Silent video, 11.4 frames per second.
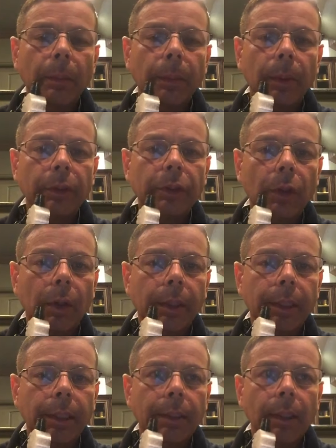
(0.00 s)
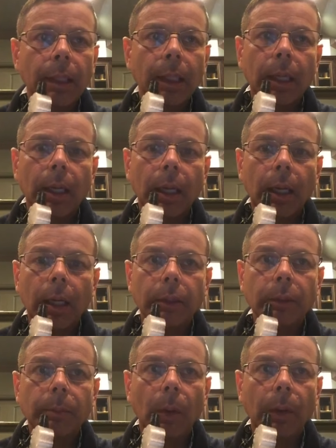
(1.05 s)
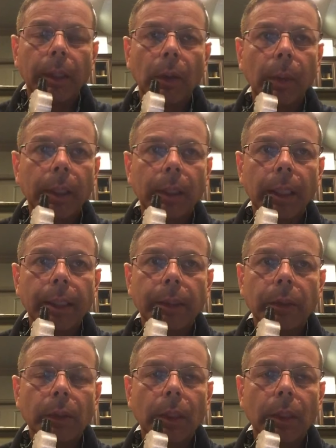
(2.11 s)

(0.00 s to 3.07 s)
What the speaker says: We all started smoking quick lights.